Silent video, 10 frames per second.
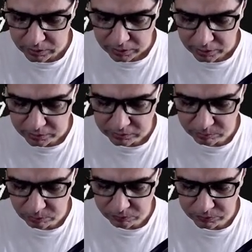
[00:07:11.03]
And some
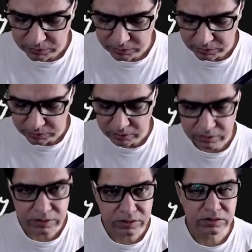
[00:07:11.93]
of the other
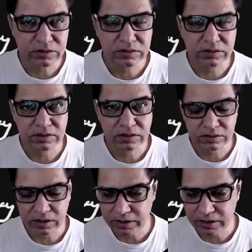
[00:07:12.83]
reasons, as I said,